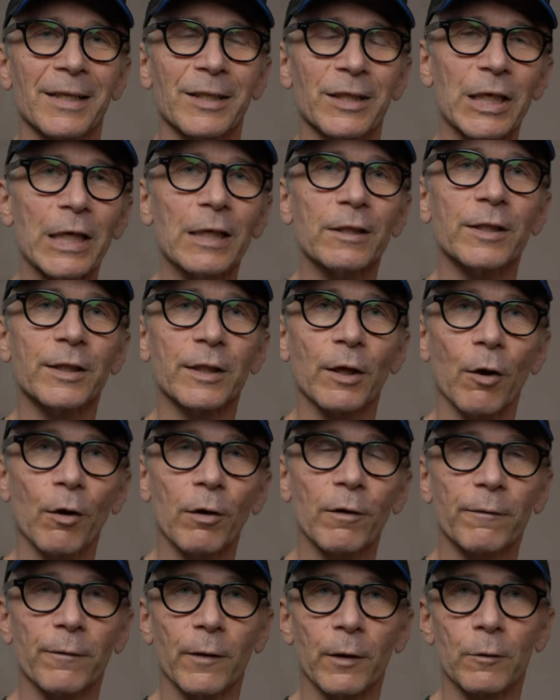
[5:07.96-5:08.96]
Change the
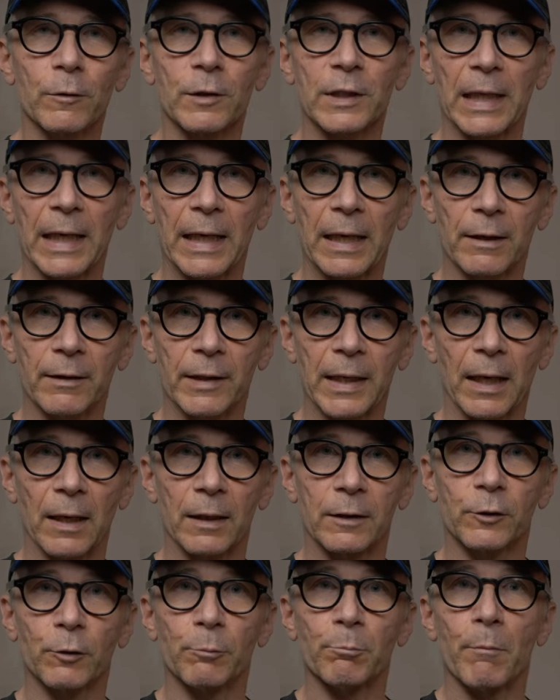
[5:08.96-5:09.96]
autofocus
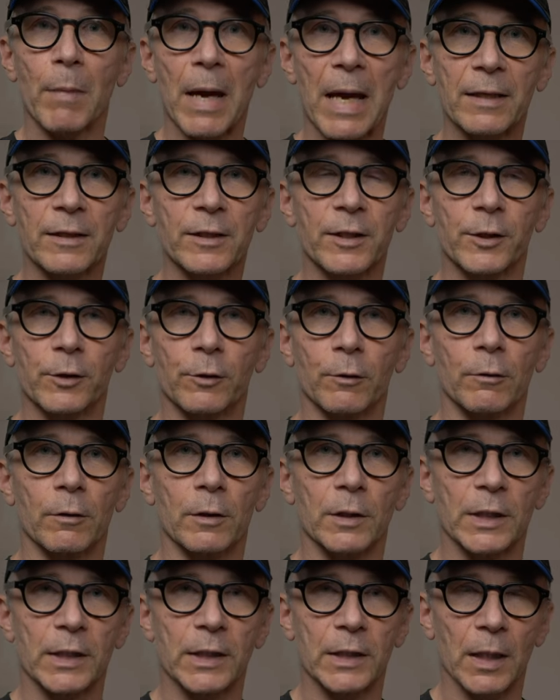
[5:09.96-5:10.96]
area to match
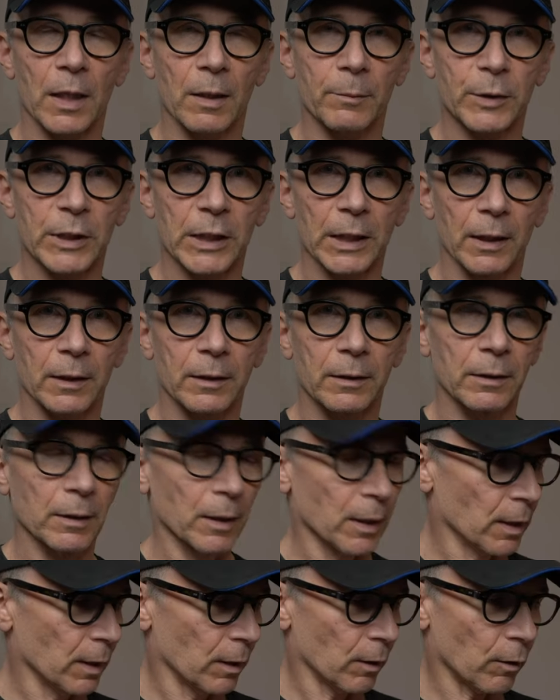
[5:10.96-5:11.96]
your subject.
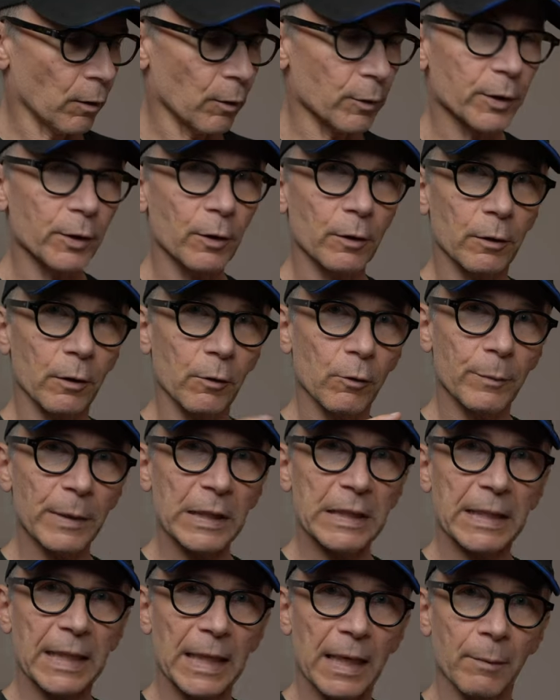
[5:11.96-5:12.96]
On your
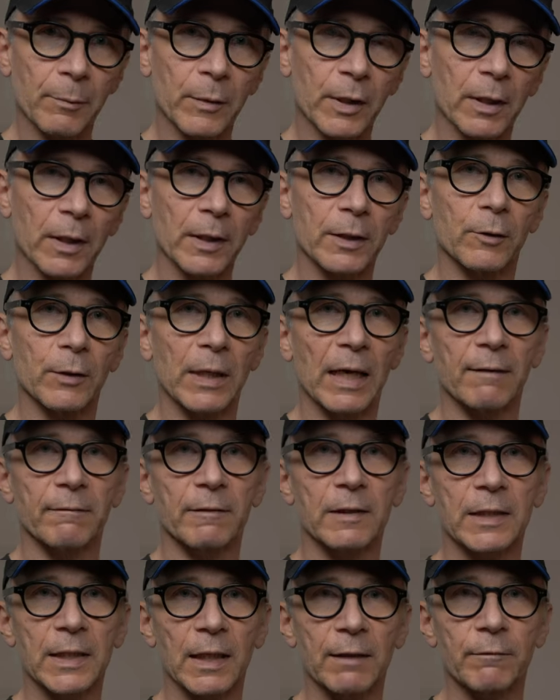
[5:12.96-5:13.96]
Lumix camera you have
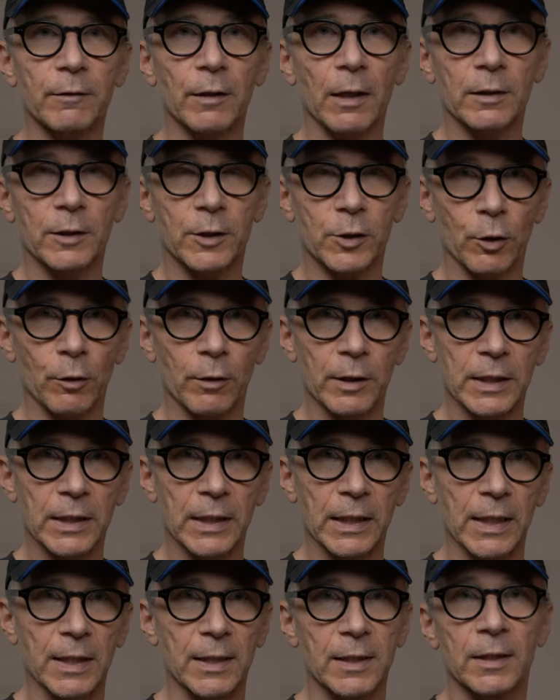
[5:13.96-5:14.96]
several
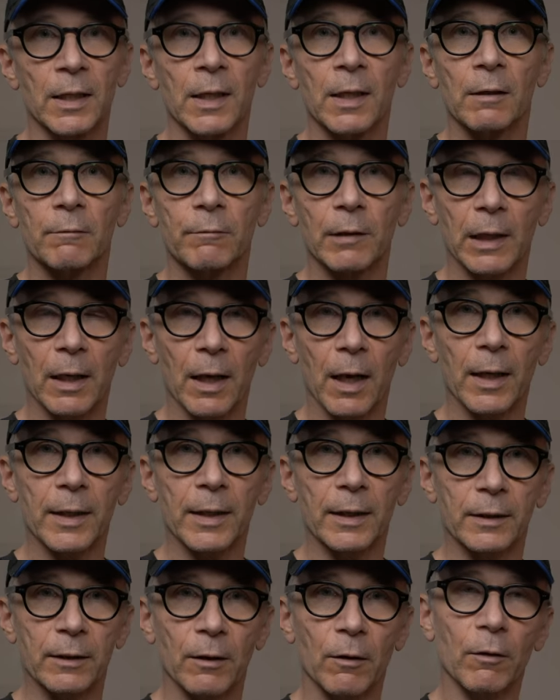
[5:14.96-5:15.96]
choices
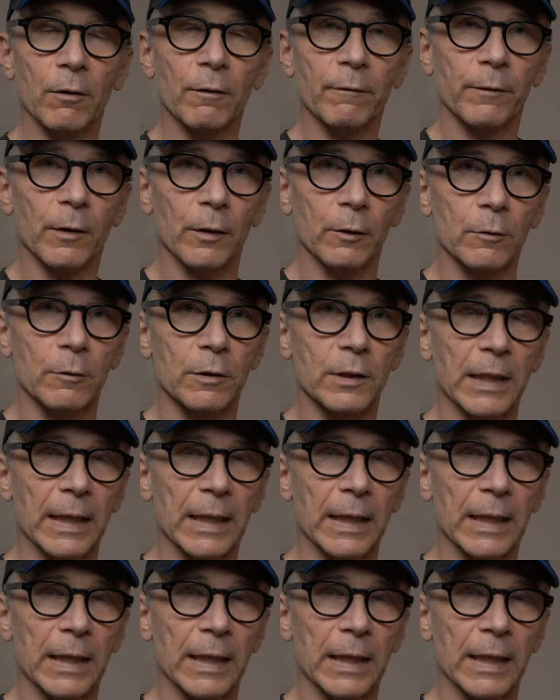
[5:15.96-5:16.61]
regarding the autofocus